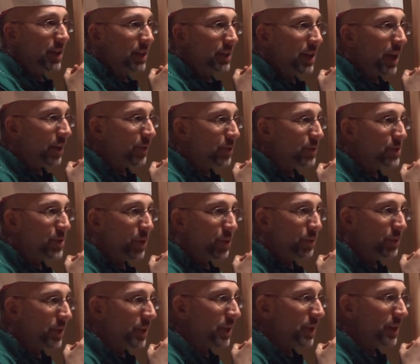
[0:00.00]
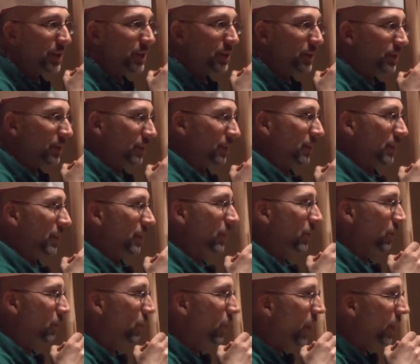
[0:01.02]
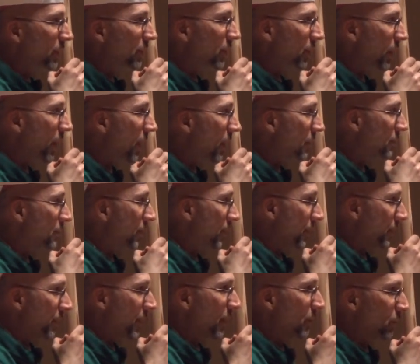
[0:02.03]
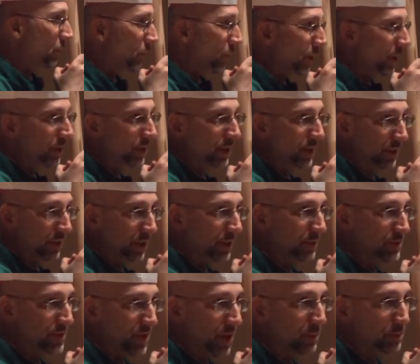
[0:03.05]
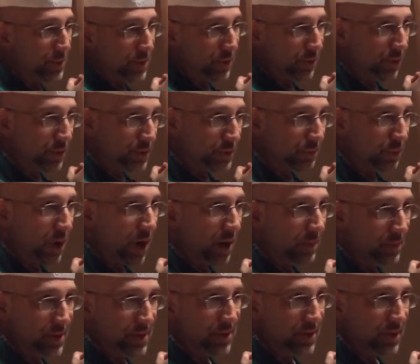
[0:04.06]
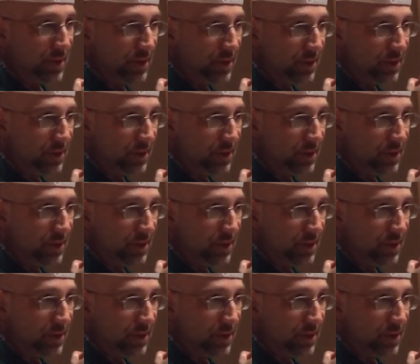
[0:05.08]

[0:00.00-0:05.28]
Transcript: Now there's only, one love that really lives up to those promises.